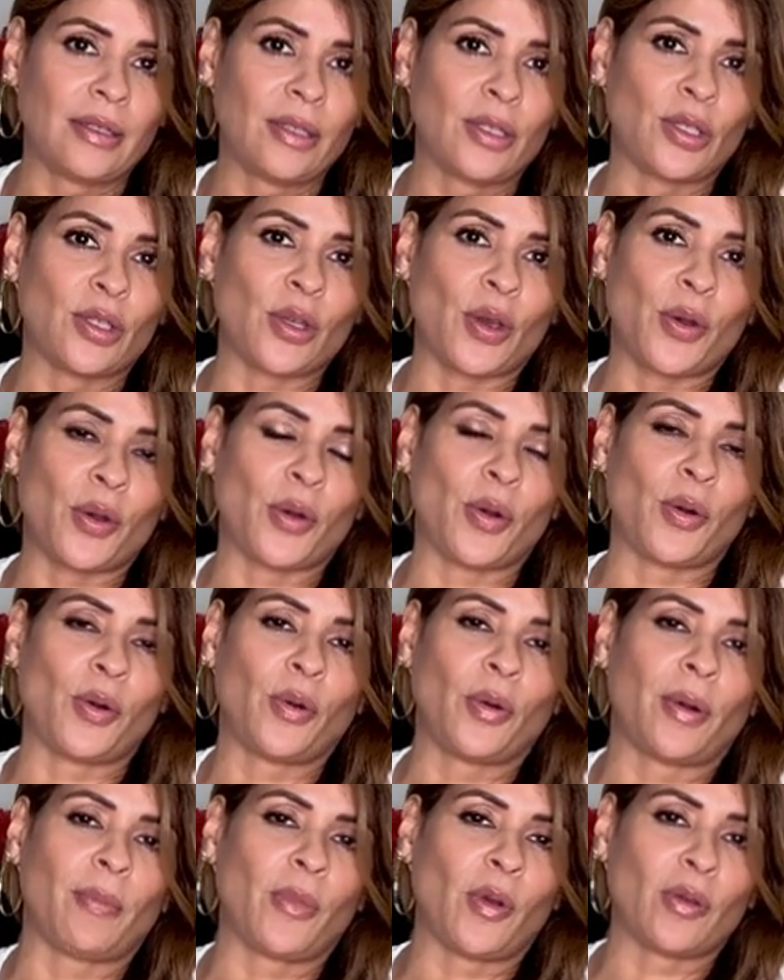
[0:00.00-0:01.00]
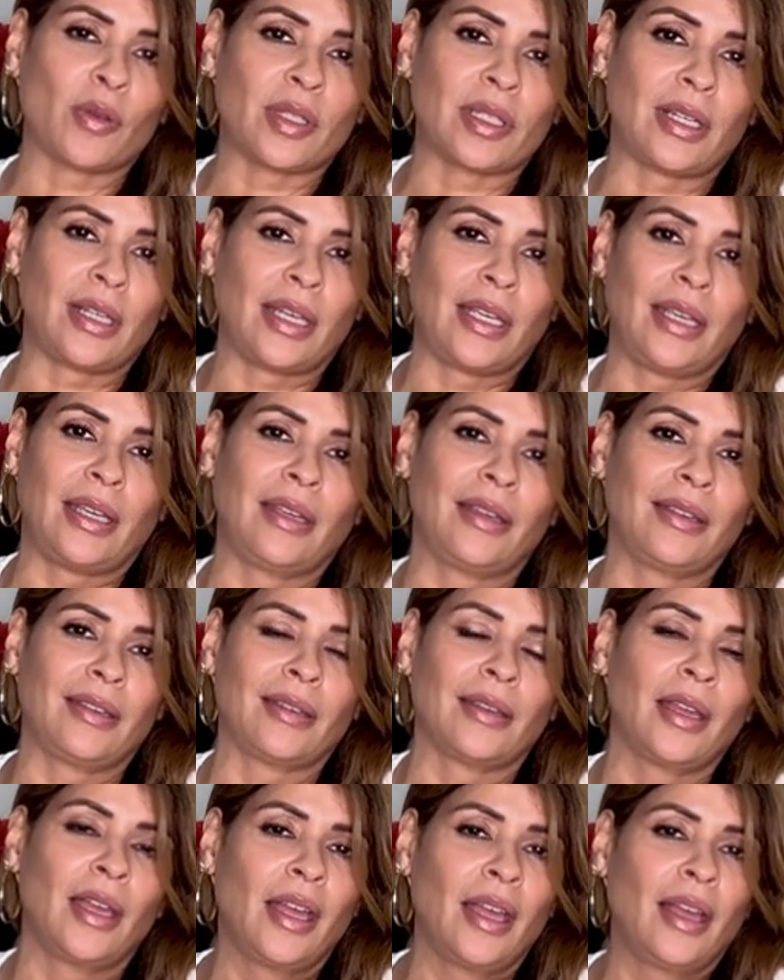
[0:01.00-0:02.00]
so I'm mostly
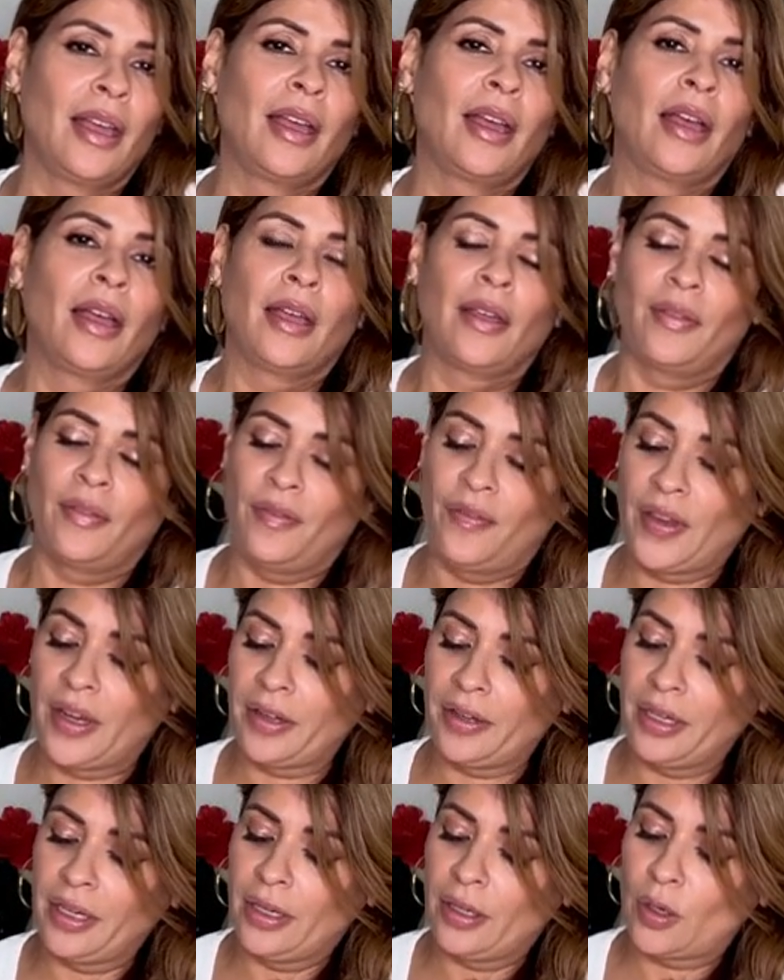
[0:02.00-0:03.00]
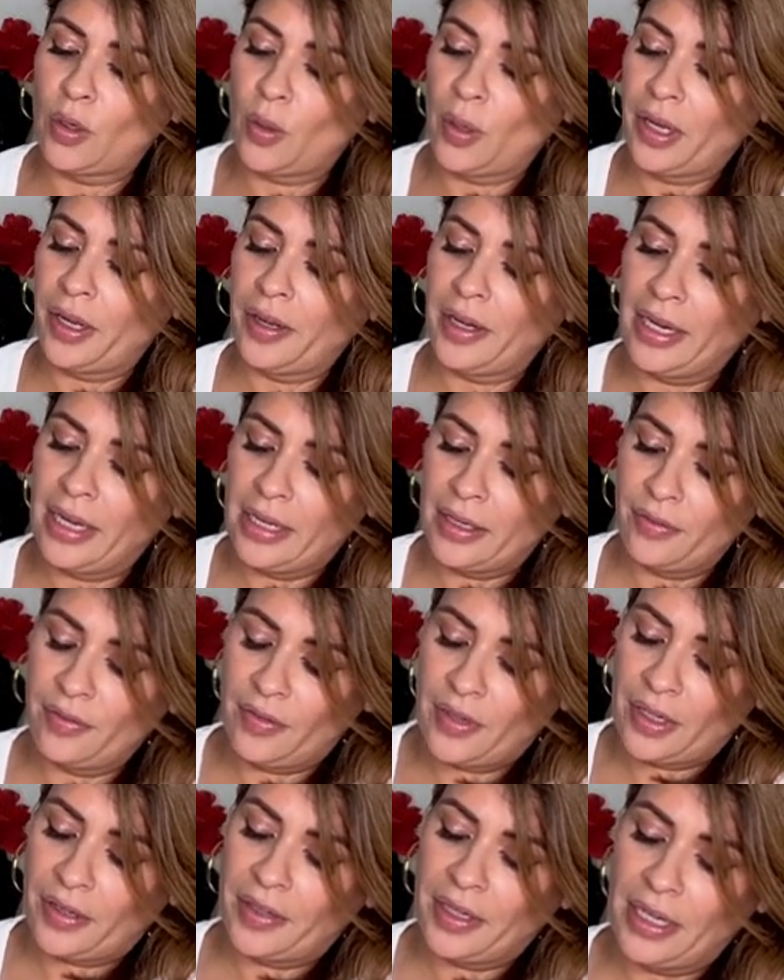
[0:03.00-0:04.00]
very Aquarian,
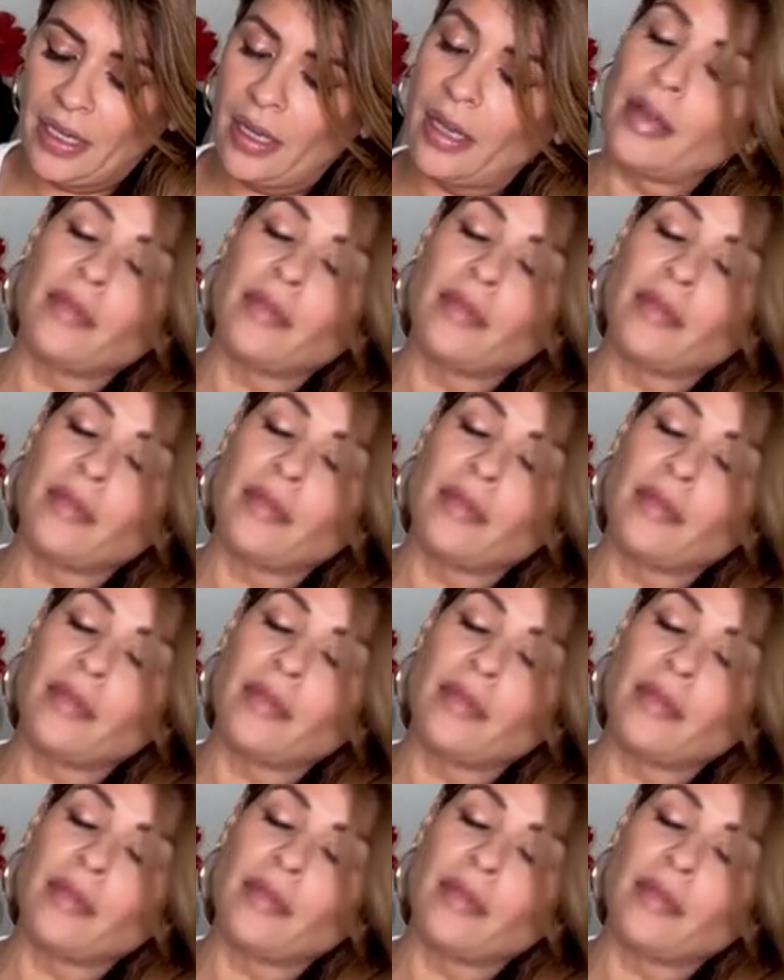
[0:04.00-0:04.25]
very